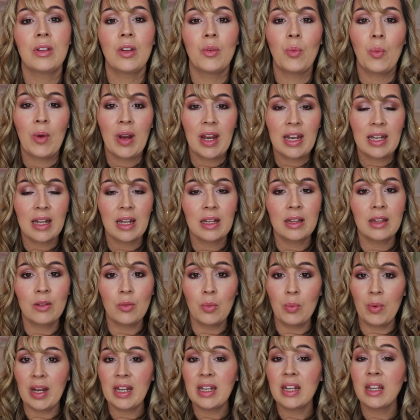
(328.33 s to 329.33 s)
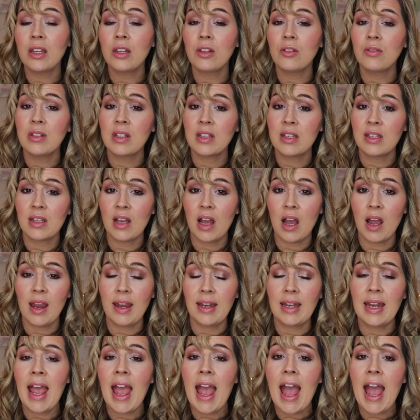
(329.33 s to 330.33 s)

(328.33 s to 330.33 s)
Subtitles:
the way that you design